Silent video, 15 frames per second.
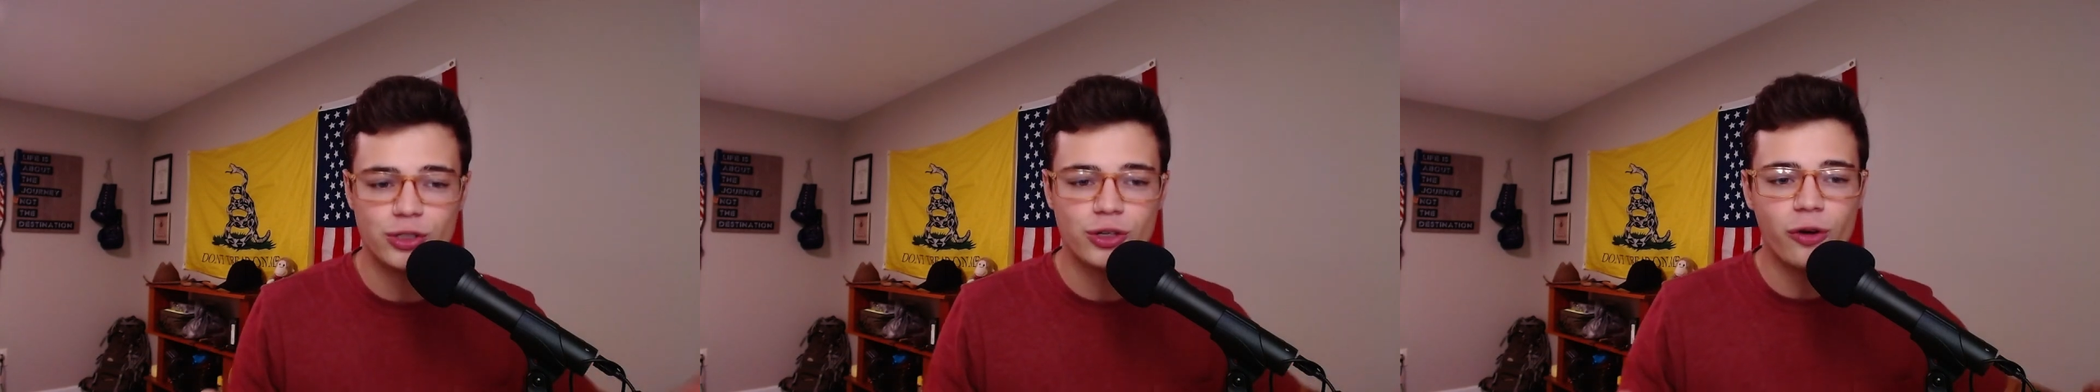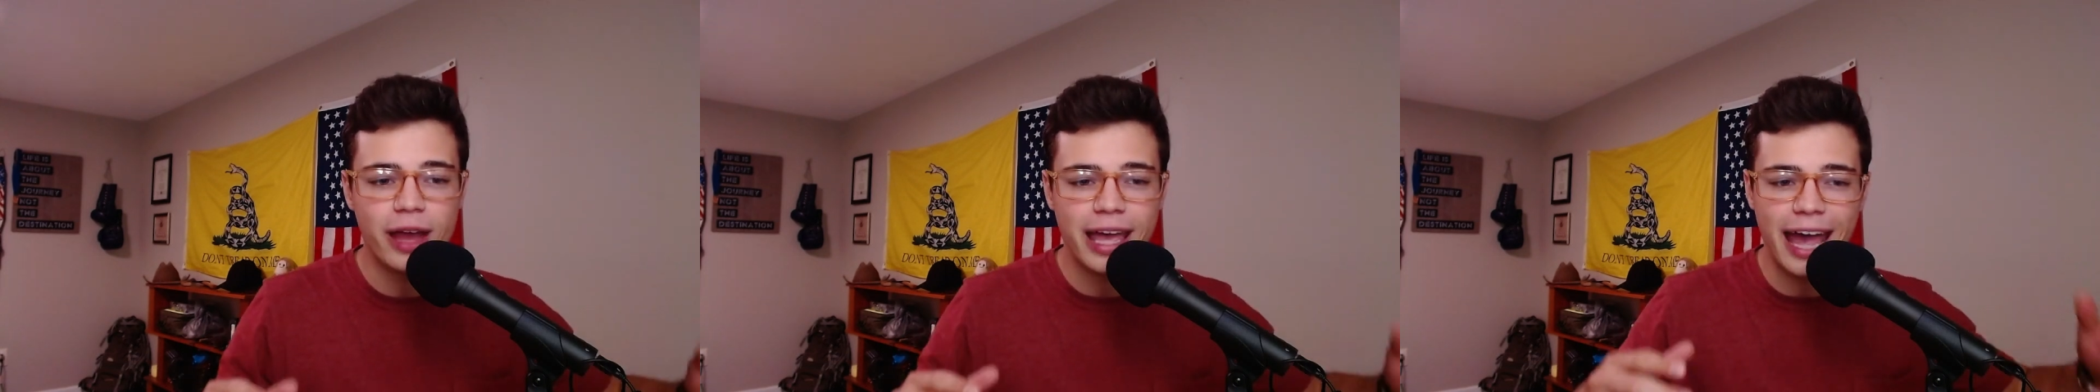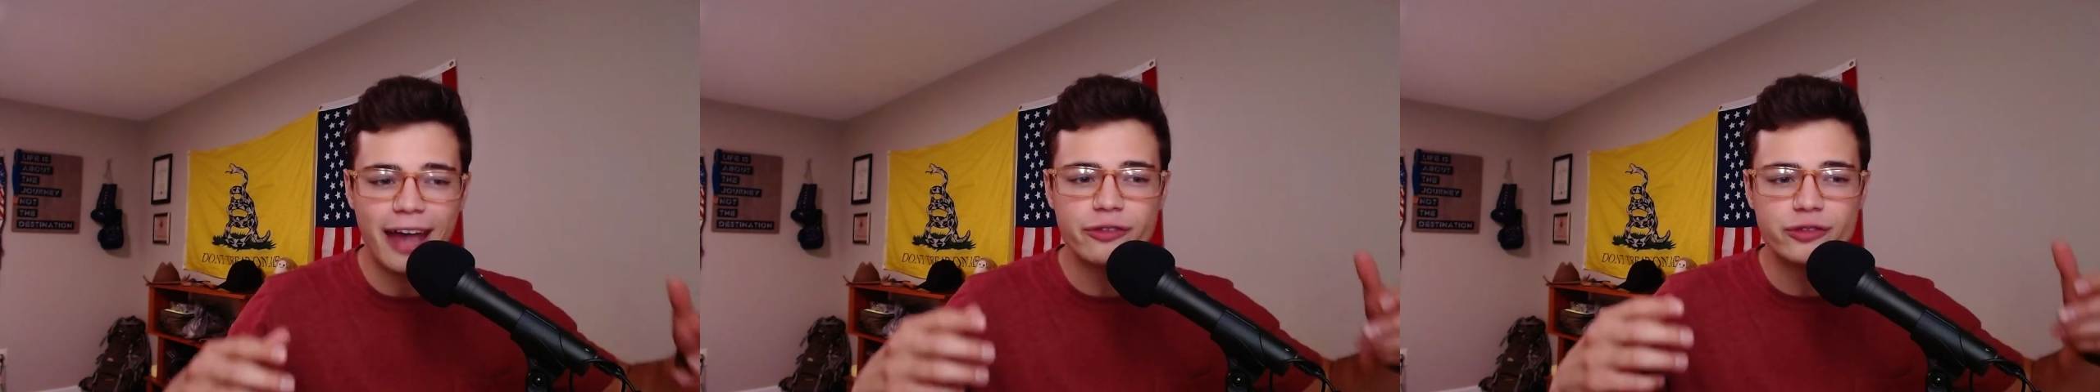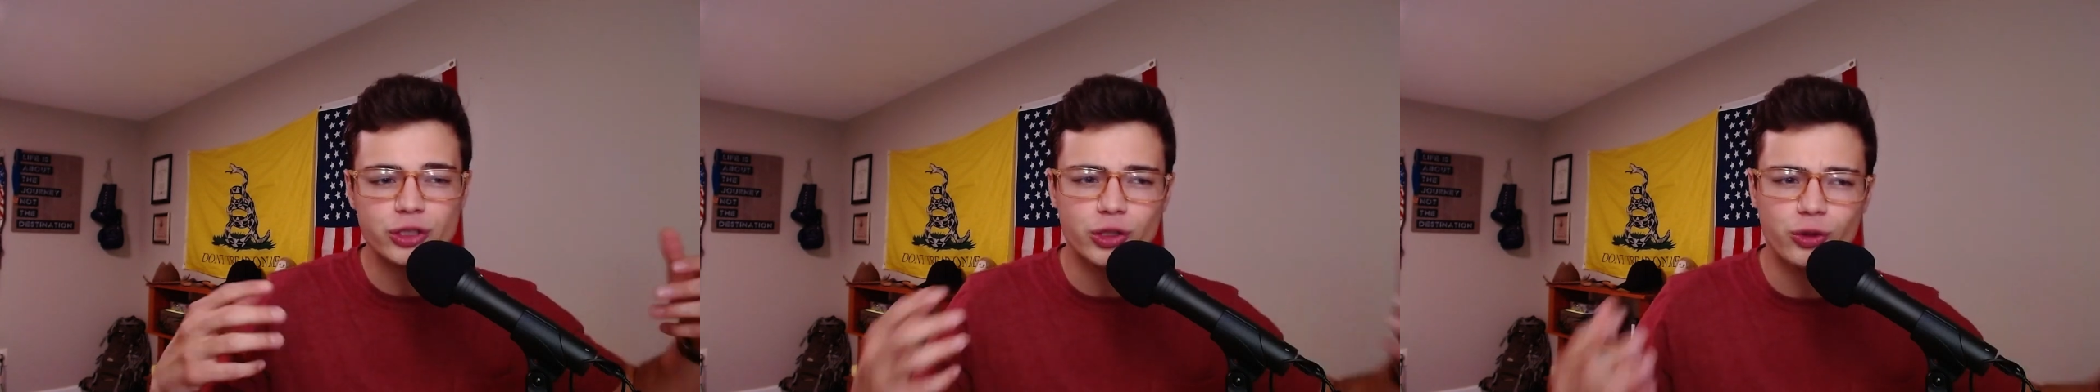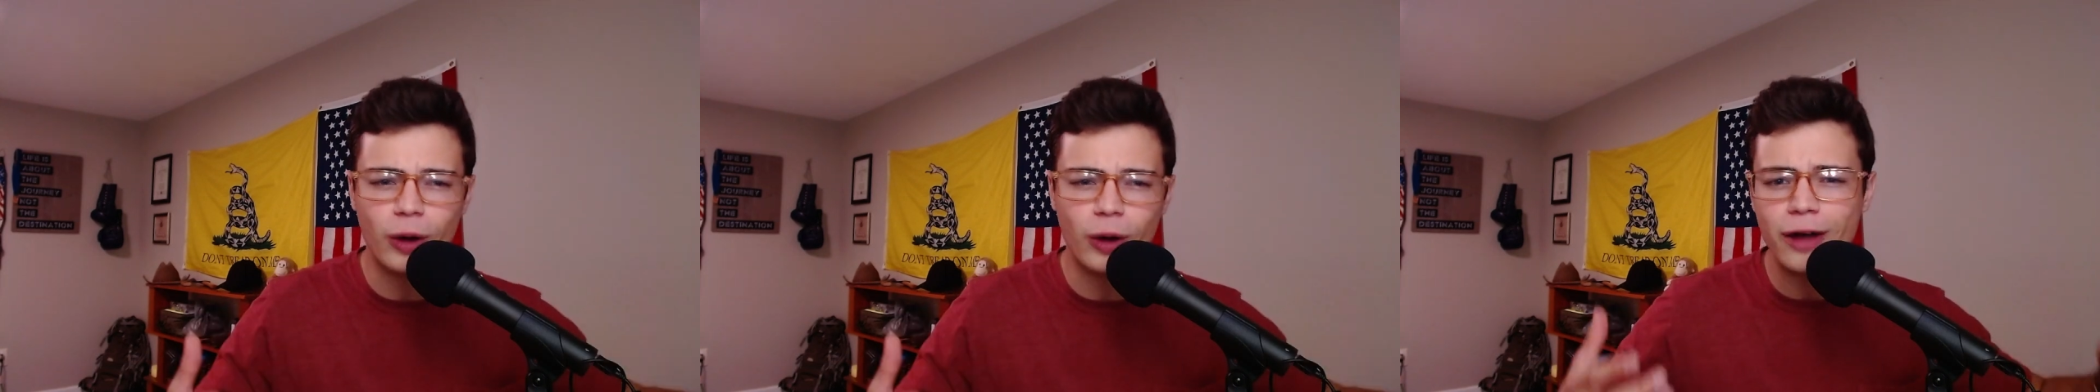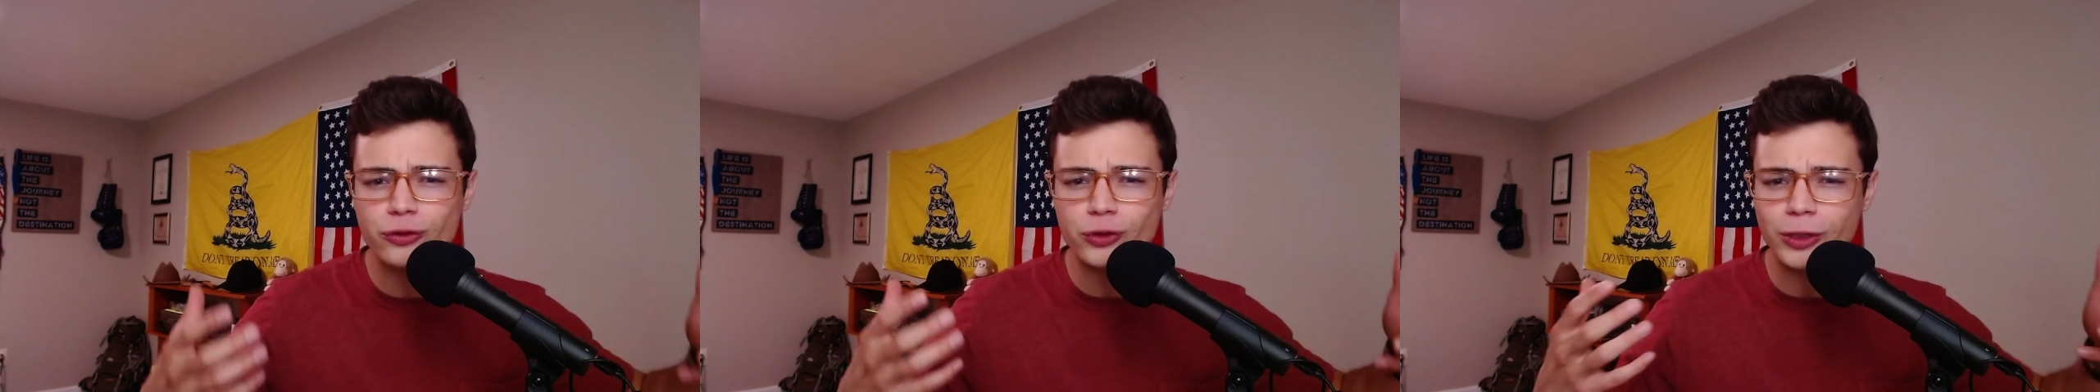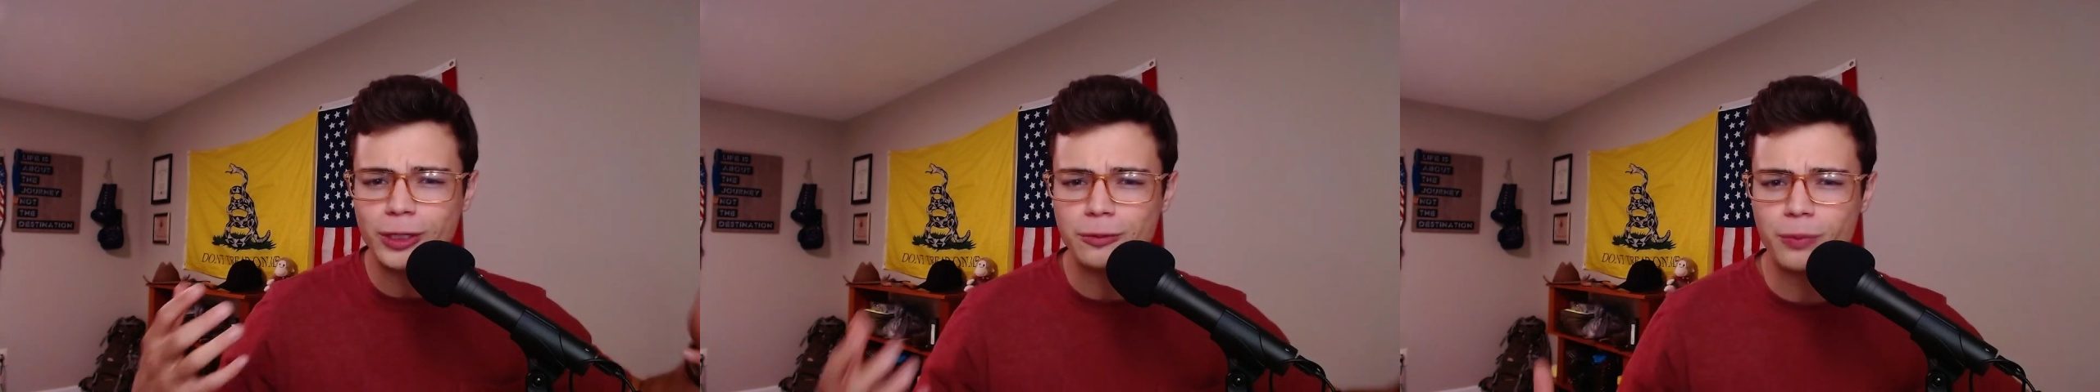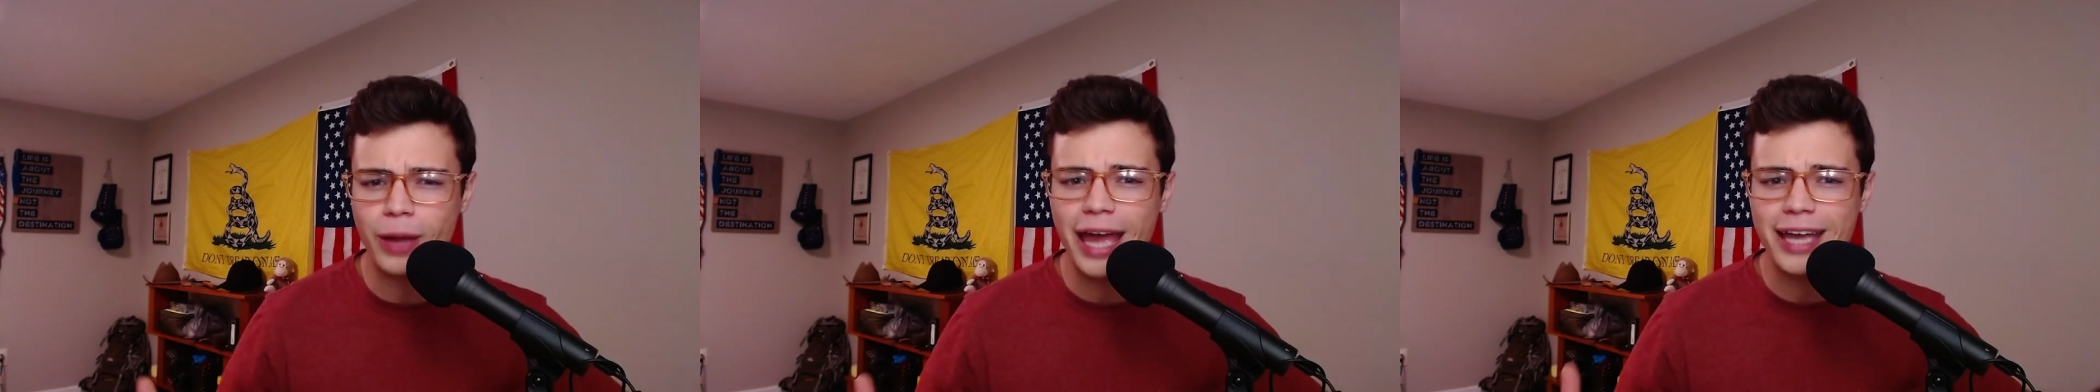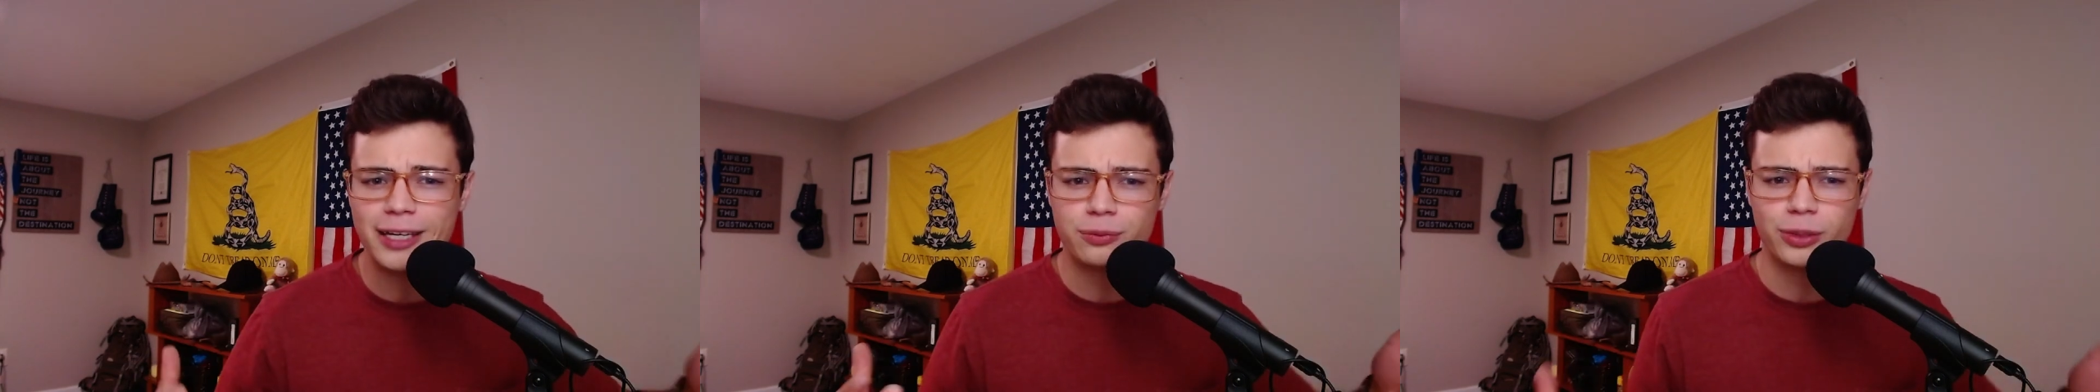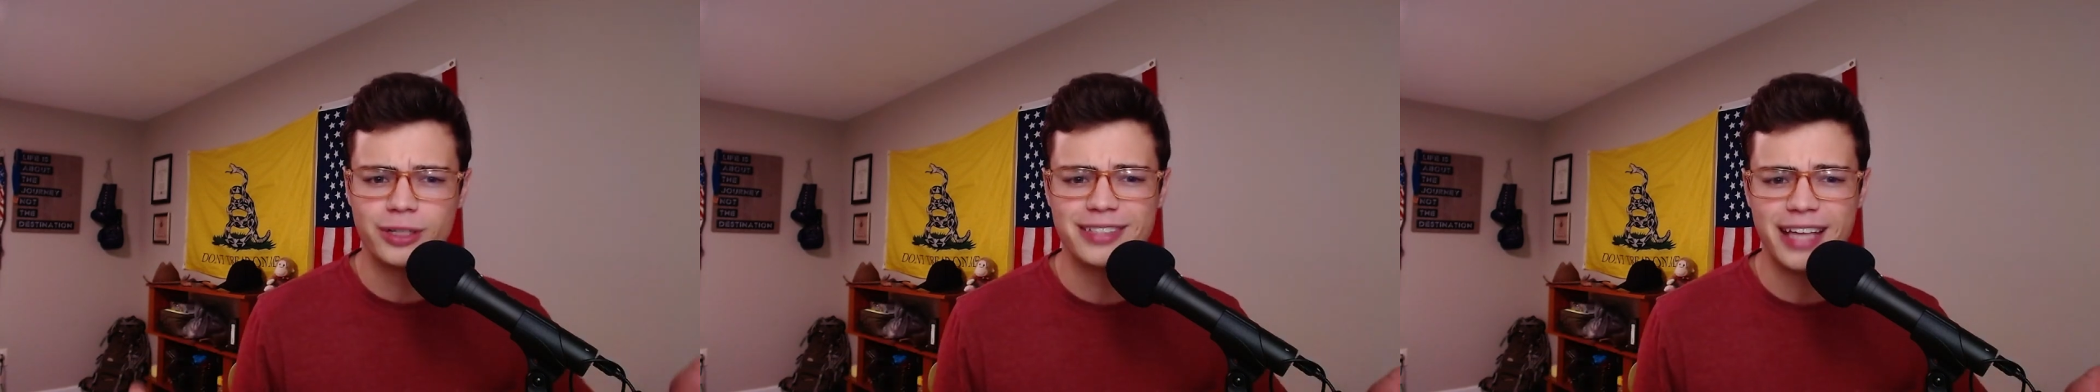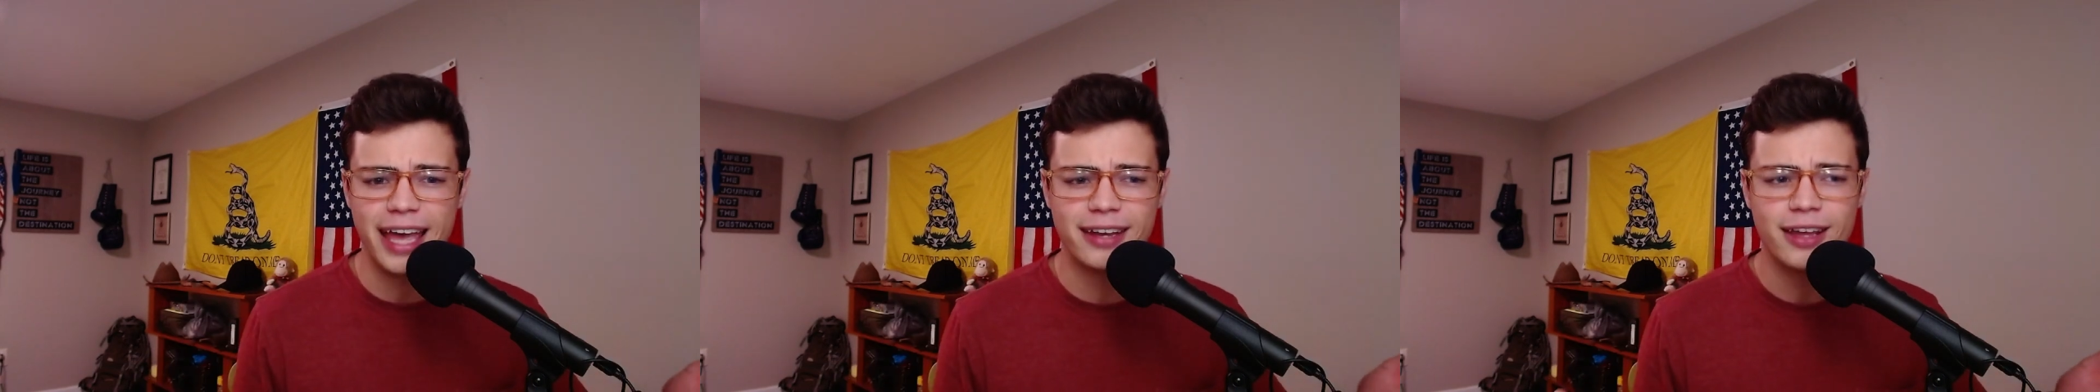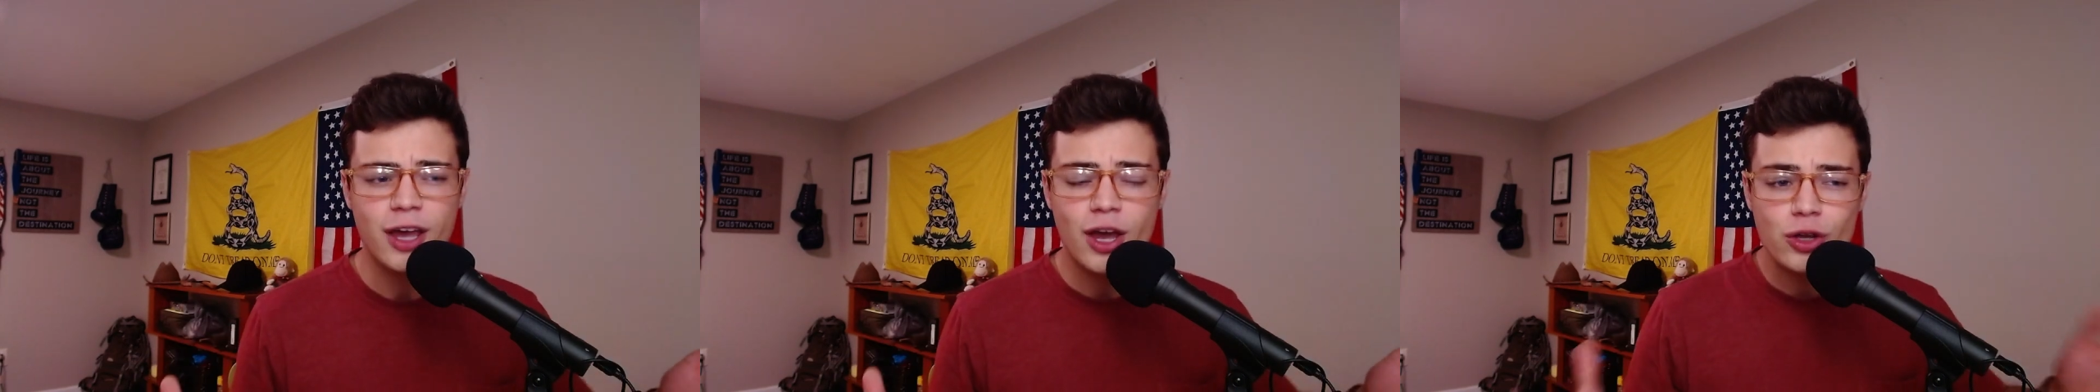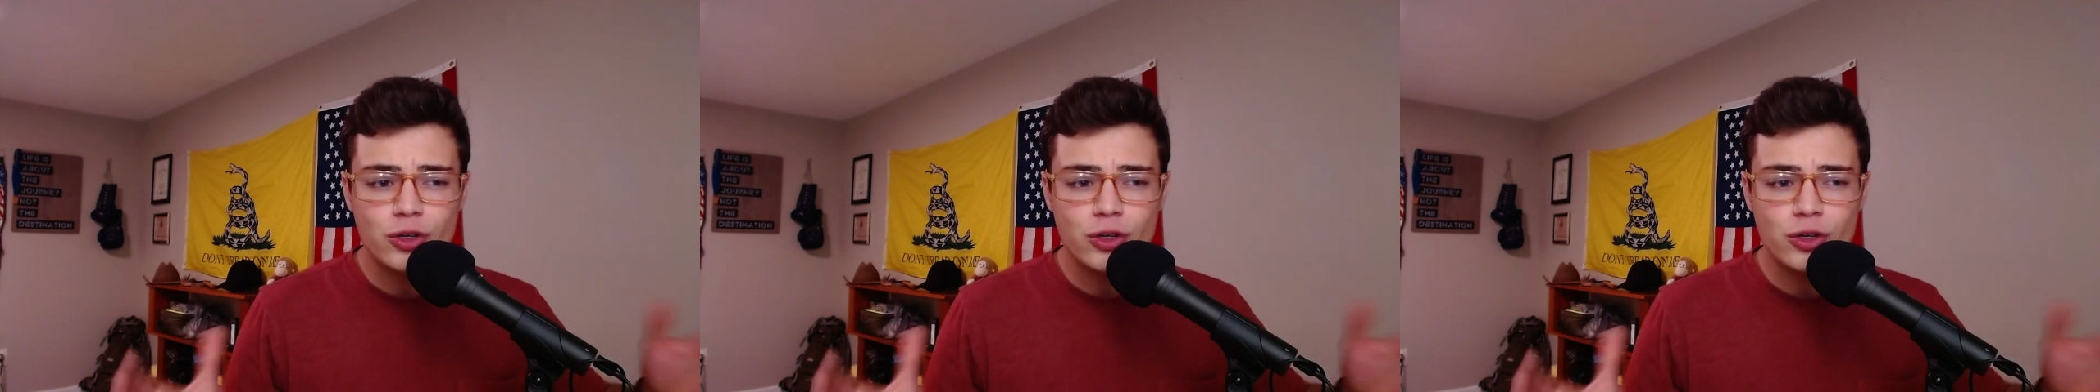You don't have to grovel and beg and pretend,